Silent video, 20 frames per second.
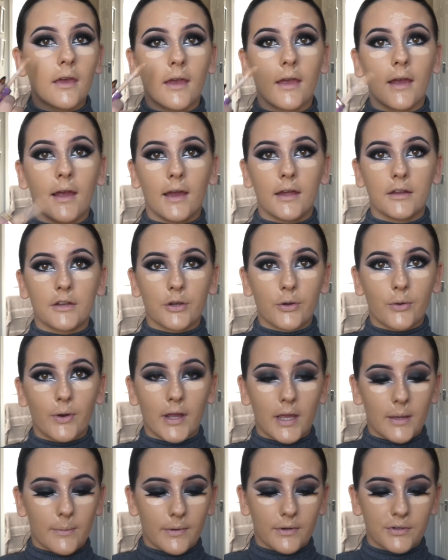and
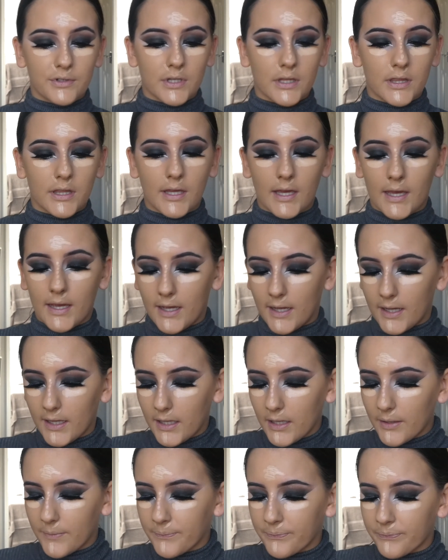quite a bit under the
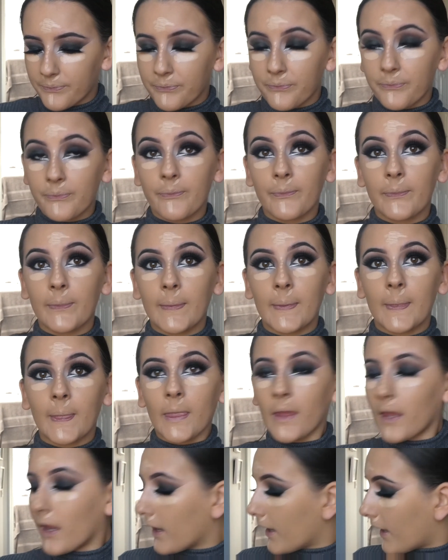eye.
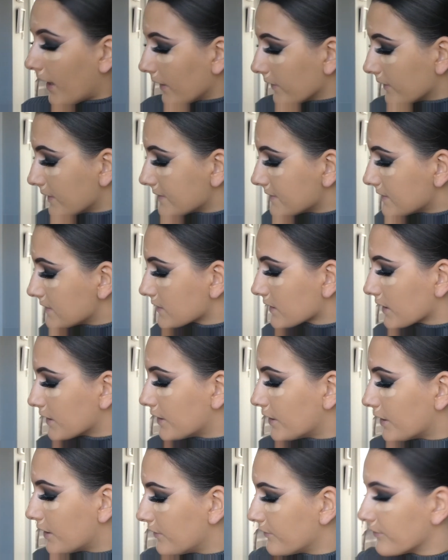And this is going
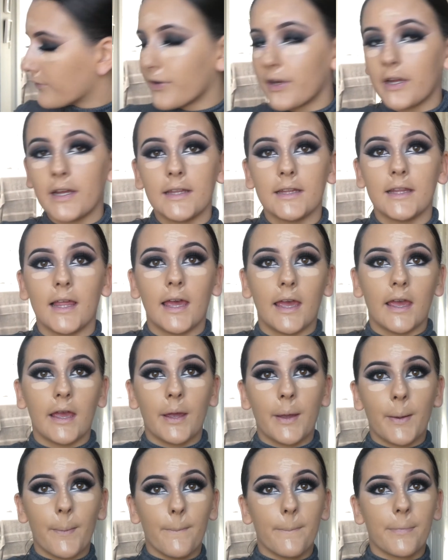to really
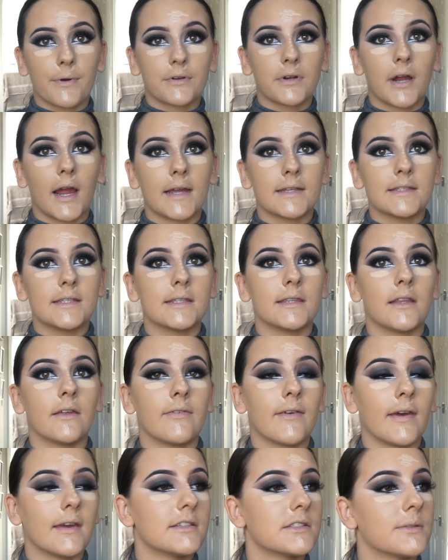brighten the
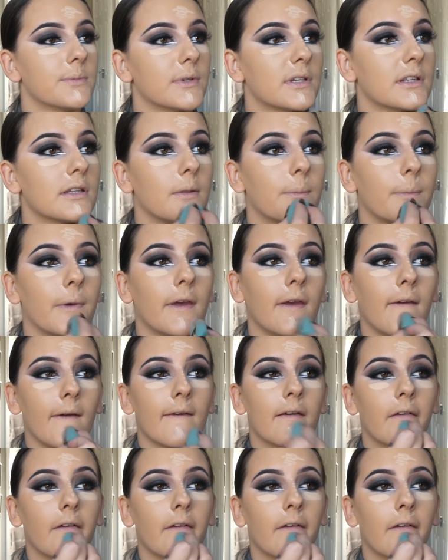face a little bit.